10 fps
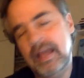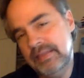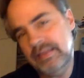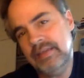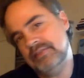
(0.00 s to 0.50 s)
I
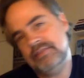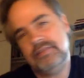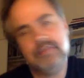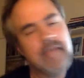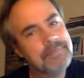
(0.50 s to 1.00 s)
think is
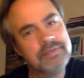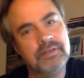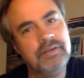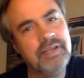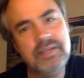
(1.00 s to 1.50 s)

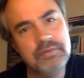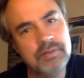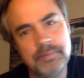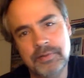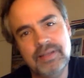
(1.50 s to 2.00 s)
absolutely
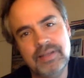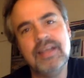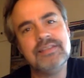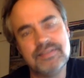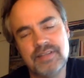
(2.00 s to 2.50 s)
doable and
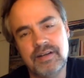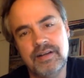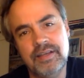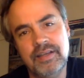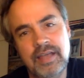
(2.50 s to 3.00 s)

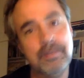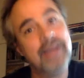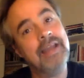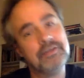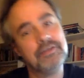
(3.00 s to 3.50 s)
necessary and
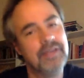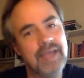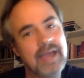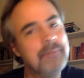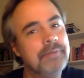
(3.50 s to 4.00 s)
might actually
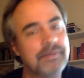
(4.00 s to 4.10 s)
happen.